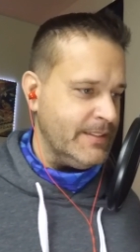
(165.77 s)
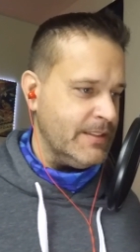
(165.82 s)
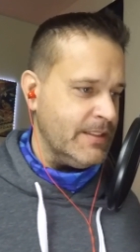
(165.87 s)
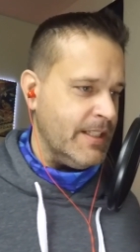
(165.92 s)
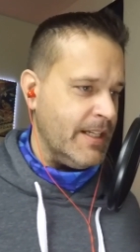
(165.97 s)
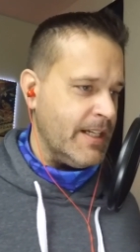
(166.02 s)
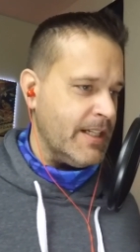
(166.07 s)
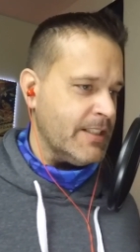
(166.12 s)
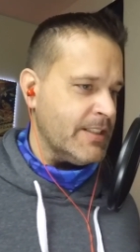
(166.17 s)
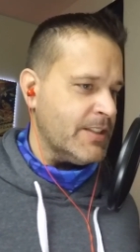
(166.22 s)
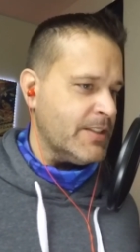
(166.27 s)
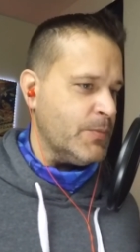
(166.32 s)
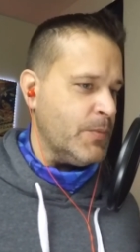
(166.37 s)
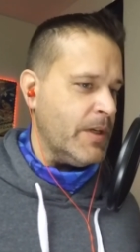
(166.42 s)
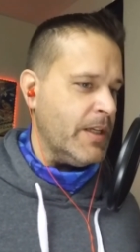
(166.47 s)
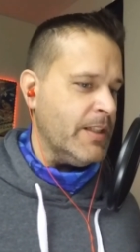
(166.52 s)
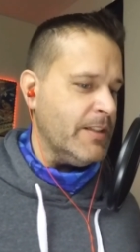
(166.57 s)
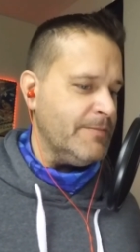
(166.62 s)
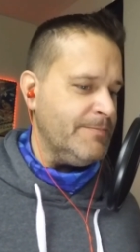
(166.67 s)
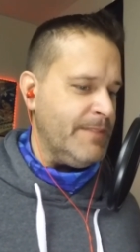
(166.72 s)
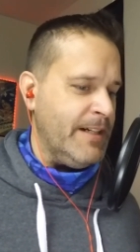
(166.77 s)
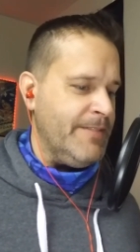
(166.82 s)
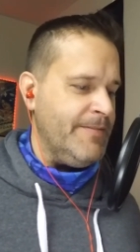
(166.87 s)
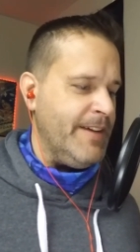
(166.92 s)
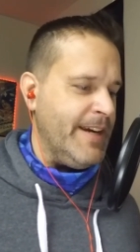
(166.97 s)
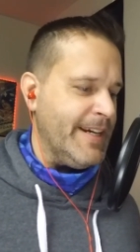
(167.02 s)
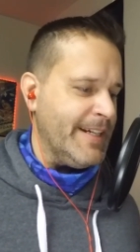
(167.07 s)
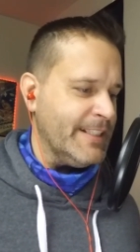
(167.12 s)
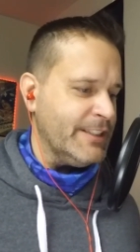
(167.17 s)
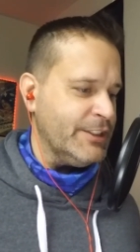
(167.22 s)
Take a swill of my
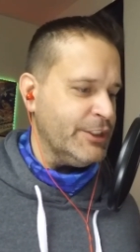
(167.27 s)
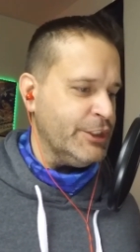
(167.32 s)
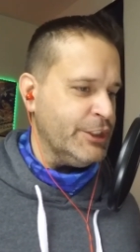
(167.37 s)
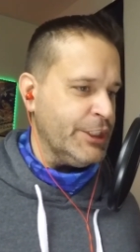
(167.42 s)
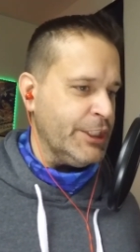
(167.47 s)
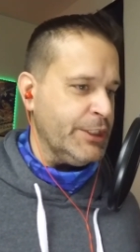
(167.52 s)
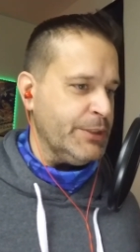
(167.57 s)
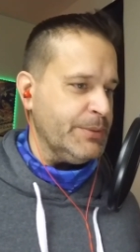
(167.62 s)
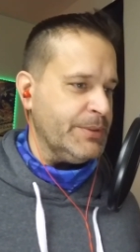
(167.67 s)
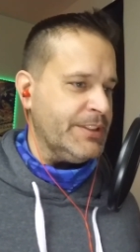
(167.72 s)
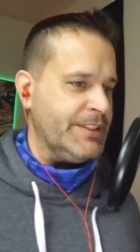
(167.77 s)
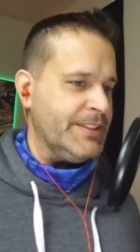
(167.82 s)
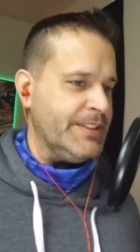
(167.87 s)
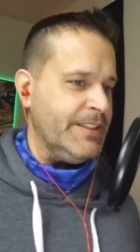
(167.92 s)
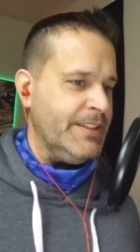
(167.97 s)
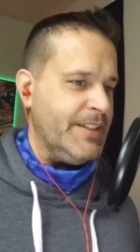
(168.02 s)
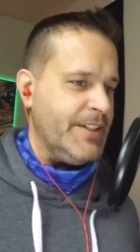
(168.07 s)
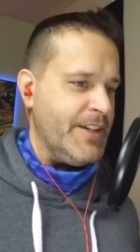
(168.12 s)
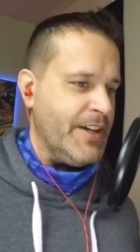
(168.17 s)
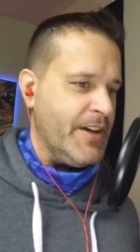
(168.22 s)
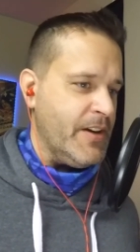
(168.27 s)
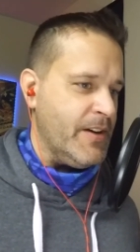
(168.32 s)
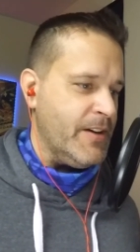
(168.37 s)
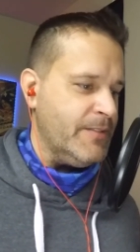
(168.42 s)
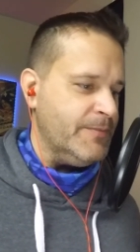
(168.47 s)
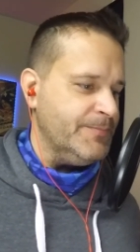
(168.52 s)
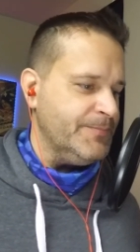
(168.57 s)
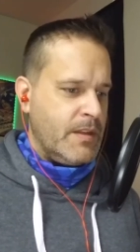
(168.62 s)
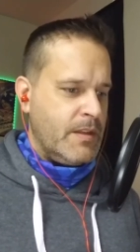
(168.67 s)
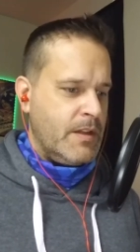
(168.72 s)
Vegas juice. There you
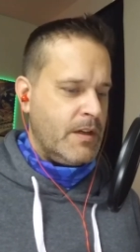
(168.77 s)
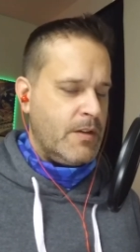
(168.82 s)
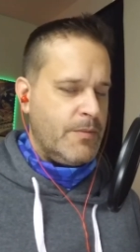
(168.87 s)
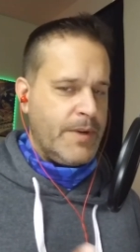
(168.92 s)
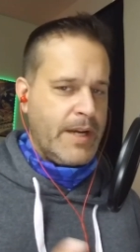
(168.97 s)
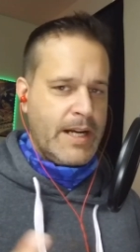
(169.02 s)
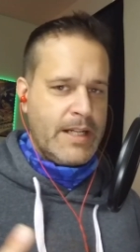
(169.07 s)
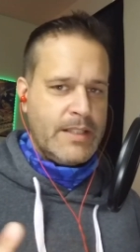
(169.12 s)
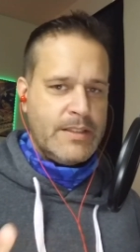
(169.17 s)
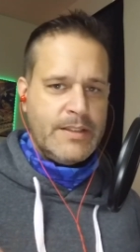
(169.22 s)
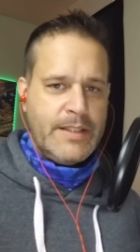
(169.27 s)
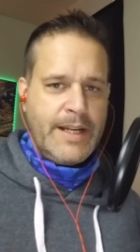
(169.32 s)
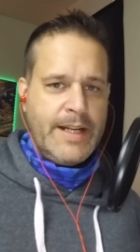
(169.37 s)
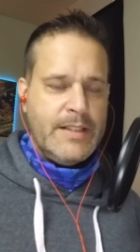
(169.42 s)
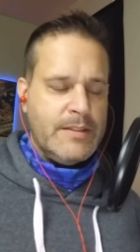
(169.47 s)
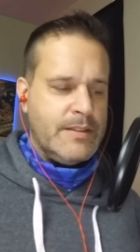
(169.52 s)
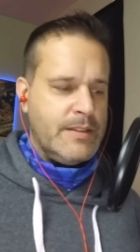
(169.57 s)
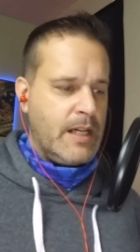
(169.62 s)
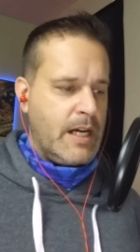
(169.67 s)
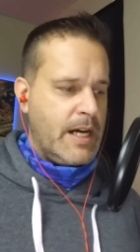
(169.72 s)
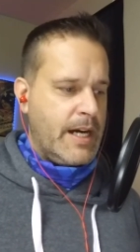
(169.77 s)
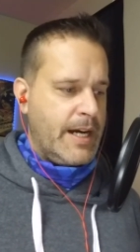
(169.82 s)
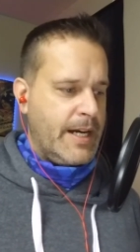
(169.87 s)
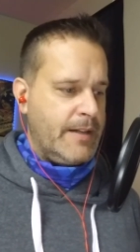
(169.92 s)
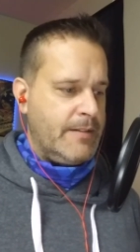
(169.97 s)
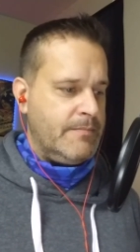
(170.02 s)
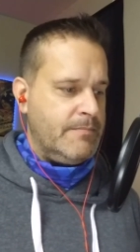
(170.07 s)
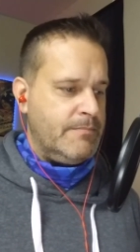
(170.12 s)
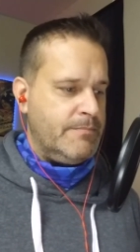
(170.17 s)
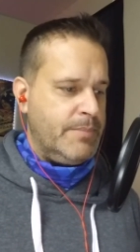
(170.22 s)
go. You know, we got to stay
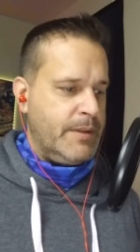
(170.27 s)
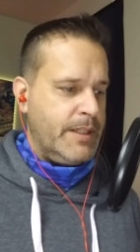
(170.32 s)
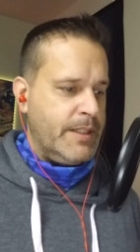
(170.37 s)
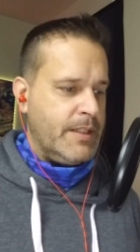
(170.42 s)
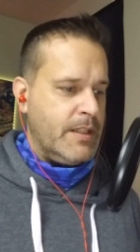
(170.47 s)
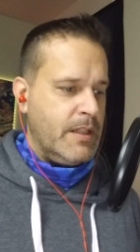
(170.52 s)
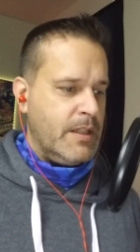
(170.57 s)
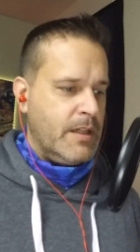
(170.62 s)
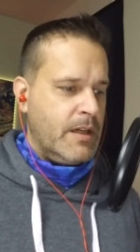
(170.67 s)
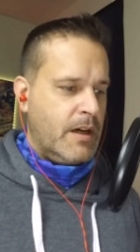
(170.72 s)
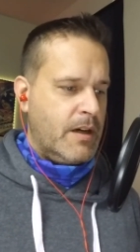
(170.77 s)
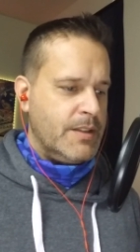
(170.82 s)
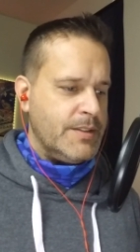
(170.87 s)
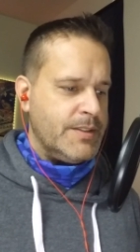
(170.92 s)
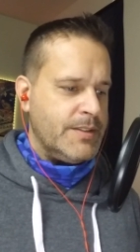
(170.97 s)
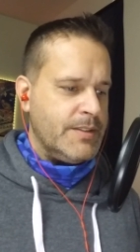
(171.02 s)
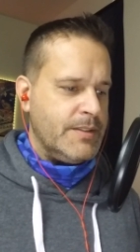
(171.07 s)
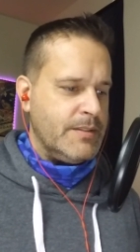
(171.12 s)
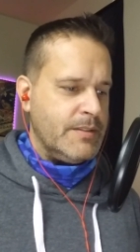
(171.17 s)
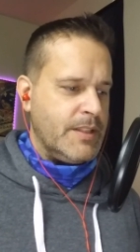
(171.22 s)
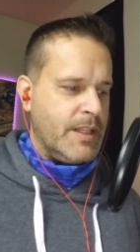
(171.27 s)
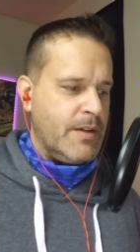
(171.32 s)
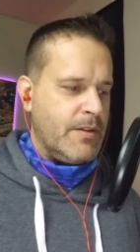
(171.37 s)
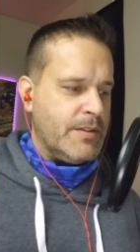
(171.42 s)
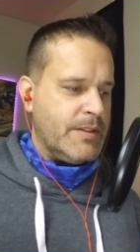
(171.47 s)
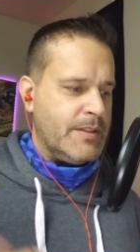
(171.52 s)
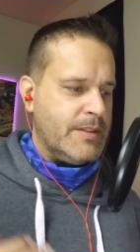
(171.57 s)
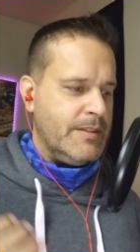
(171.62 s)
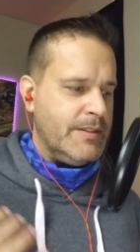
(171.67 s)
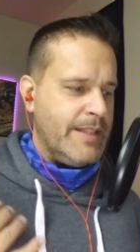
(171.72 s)
inside. But also, you
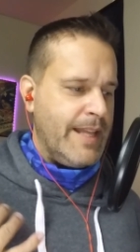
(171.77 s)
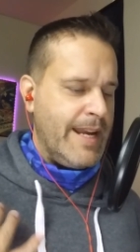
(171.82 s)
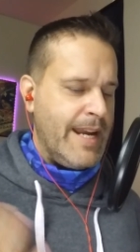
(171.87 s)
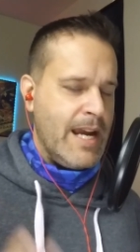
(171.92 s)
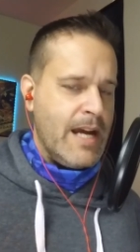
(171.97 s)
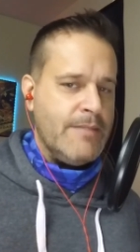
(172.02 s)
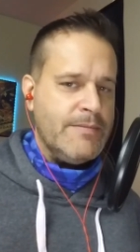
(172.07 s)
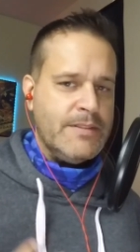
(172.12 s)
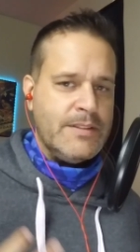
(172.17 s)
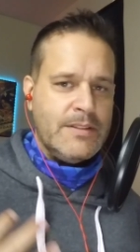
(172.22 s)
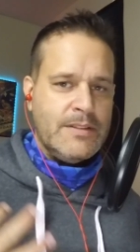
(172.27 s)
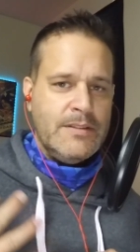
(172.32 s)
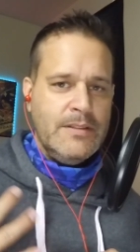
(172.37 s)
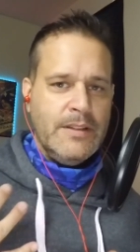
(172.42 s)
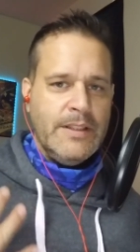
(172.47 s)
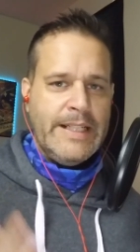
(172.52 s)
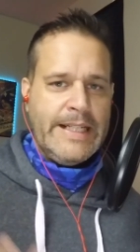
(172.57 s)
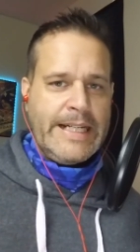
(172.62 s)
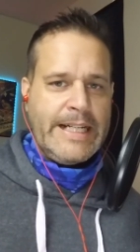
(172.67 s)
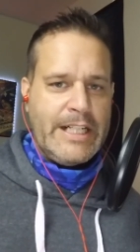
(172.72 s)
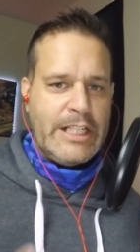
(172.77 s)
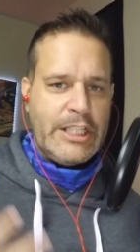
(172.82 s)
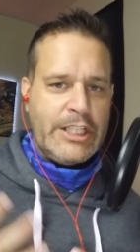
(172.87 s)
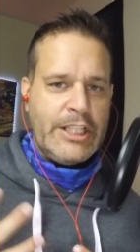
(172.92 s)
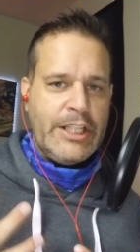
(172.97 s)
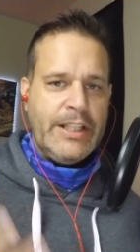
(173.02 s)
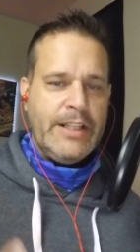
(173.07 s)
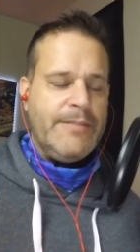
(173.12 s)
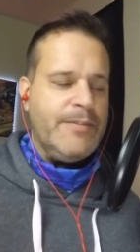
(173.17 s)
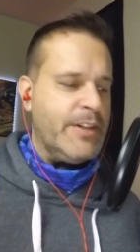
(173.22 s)
know, they have liquor
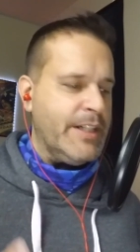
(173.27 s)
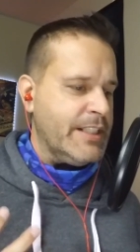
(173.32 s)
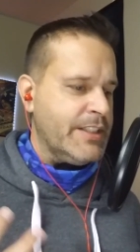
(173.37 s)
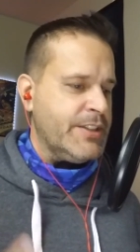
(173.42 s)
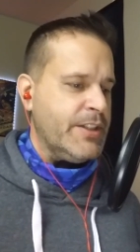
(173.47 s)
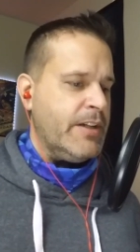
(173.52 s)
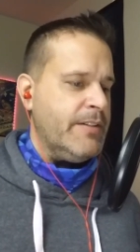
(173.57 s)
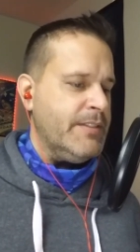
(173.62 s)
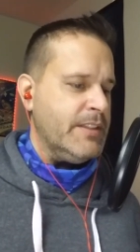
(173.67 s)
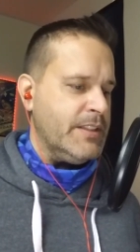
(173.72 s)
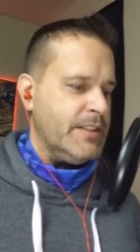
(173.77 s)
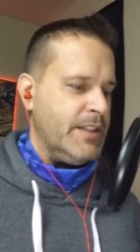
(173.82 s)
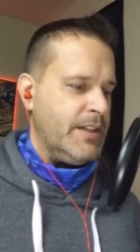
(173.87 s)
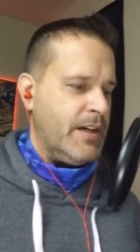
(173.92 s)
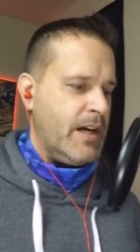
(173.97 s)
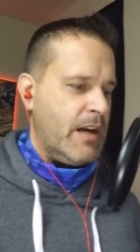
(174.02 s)
delivery service here.